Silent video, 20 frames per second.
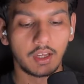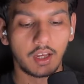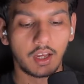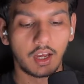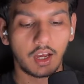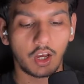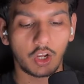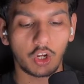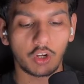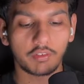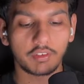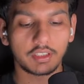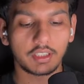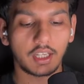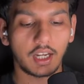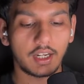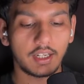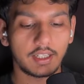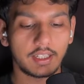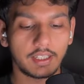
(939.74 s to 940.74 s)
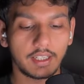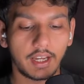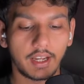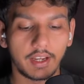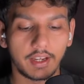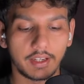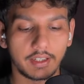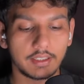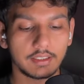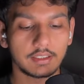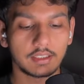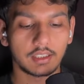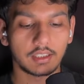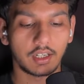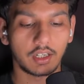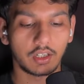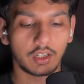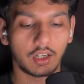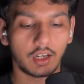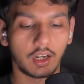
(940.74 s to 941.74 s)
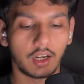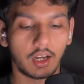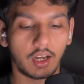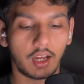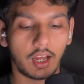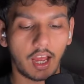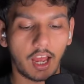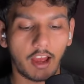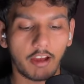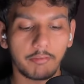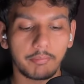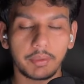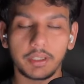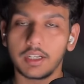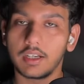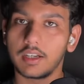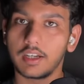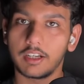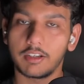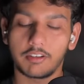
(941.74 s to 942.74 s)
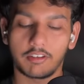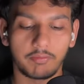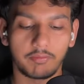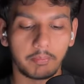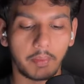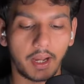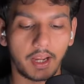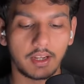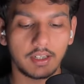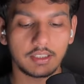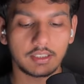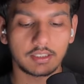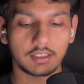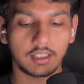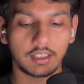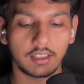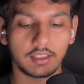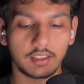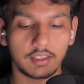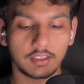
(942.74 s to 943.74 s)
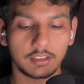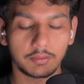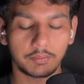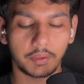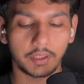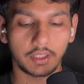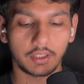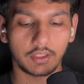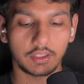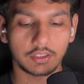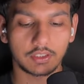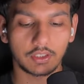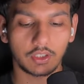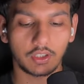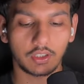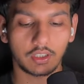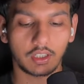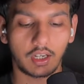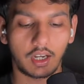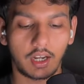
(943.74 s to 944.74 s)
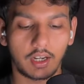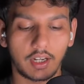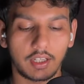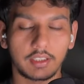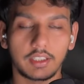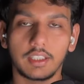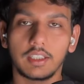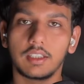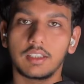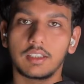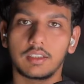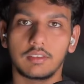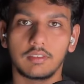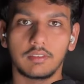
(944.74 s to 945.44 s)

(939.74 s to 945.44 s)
Along with that, DIIs have been a net buyers in this particular stock, and I think